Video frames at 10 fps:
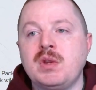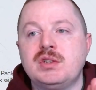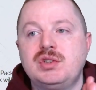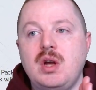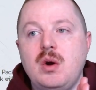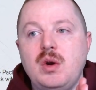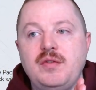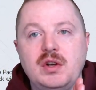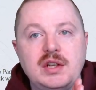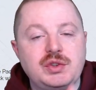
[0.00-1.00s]
So if
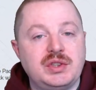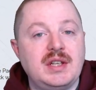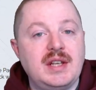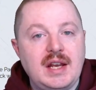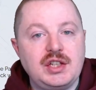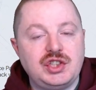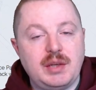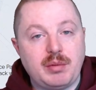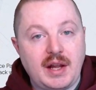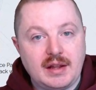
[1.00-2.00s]
you're interested in any
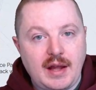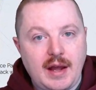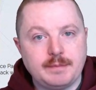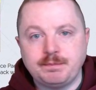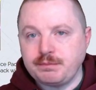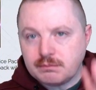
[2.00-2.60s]
ship like that,